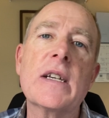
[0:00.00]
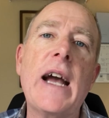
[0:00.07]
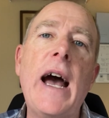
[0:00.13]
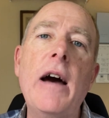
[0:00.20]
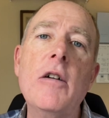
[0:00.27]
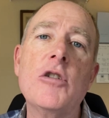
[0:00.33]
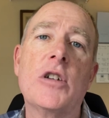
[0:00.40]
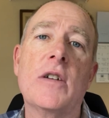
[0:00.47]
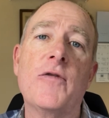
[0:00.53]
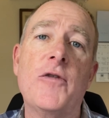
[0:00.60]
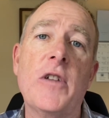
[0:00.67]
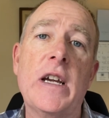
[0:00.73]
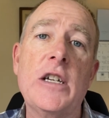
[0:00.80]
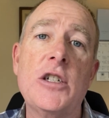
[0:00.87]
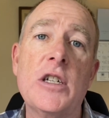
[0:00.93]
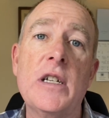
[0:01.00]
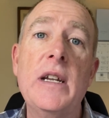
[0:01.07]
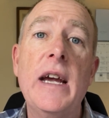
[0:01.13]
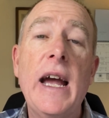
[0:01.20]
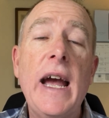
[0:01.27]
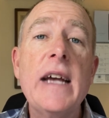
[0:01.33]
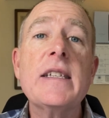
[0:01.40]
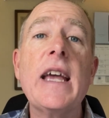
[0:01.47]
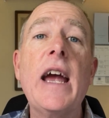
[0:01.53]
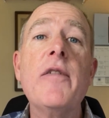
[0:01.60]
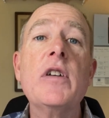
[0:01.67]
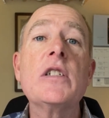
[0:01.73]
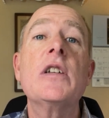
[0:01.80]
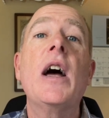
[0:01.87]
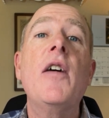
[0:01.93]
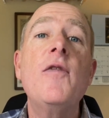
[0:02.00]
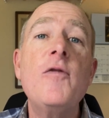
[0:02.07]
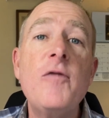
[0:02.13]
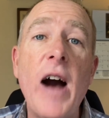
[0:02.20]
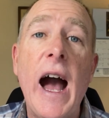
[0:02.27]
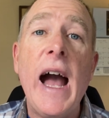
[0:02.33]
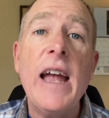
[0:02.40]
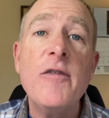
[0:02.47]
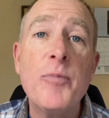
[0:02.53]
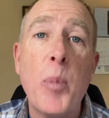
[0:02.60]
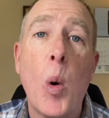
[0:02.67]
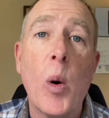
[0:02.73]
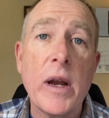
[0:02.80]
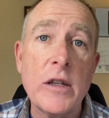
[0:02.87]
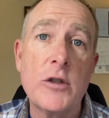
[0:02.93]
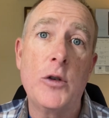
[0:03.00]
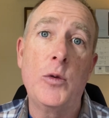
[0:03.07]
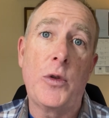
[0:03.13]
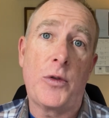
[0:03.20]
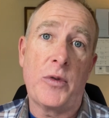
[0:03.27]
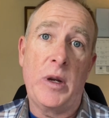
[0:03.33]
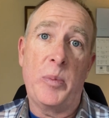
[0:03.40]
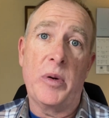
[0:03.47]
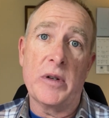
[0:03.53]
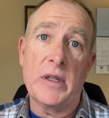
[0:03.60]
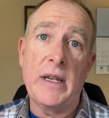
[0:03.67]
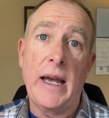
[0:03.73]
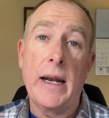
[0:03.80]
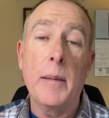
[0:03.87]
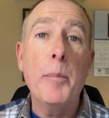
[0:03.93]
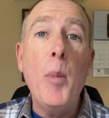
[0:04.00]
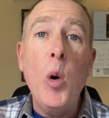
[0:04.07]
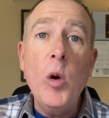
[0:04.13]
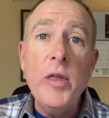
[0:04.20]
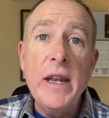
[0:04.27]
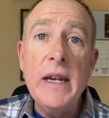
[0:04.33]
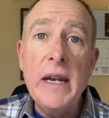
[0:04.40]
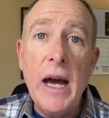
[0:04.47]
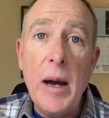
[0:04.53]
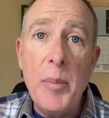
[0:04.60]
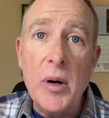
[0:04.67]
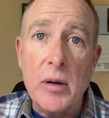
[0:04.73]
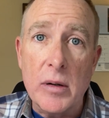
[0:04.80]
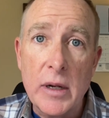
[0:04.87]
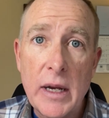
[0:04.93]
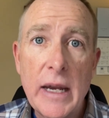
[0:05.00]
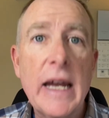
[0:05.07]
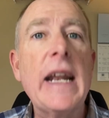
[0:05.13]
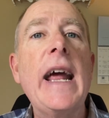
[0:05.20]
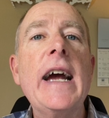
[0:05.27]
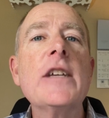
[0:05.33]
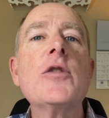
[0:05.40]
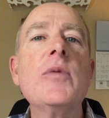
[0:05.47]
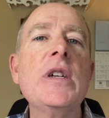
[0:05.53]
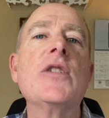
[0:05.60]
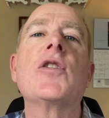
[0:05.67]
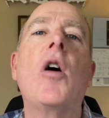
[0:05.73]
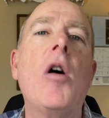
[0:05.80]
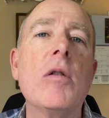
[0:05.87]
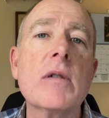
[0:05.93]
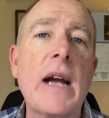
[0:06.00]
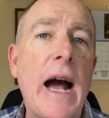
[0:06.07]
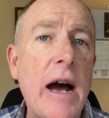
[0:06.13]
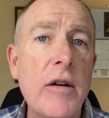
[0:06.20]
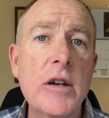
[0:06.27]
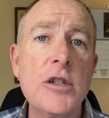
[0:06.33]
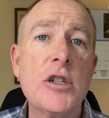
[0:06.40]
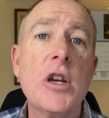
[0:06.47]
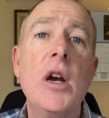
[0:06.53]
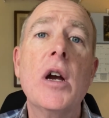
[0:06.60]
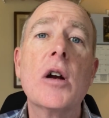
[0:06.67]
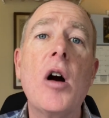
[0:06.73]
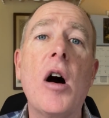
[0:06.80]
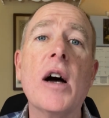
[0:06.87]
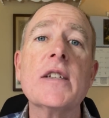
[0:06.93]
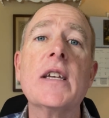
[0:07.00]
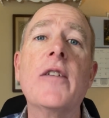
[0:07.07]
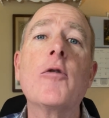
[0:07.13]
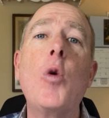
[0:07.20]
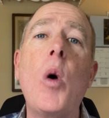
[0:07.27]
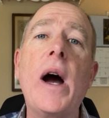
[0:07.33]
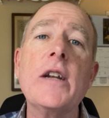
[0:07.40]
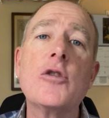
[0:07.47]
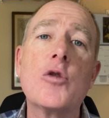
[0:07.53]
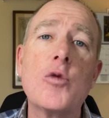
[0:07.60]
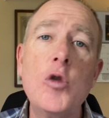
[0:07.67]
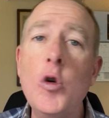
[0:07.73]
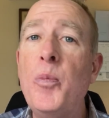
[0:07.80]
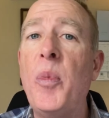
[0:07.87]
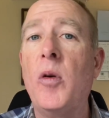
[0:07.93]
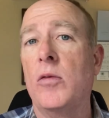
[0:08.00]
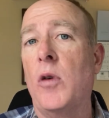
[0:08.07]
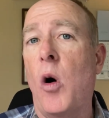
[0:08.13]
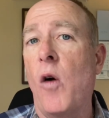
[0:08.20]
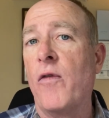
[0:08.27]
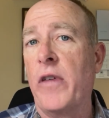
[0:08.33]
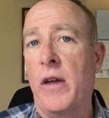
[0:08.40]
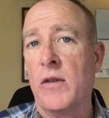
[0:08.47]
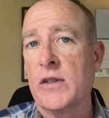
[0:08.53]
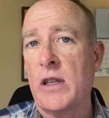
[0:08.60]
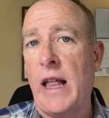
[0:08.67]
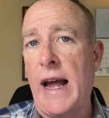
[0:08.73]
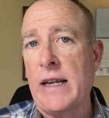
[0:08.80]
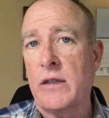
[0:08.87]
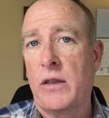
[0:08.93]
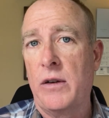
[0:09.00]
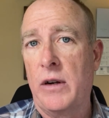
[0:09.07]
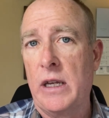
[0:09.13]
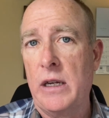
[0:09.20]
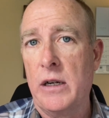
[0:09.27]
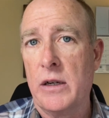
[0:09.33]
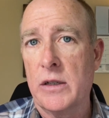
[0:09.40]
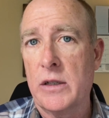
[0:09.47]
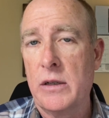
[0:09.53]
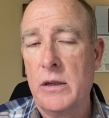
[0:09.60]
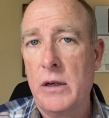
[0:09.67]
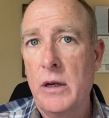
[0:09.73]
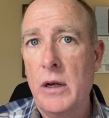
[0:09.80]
college inflation has averaged 5.23%, more than double. And as a result, college costs have quadrupled over those last 30 years.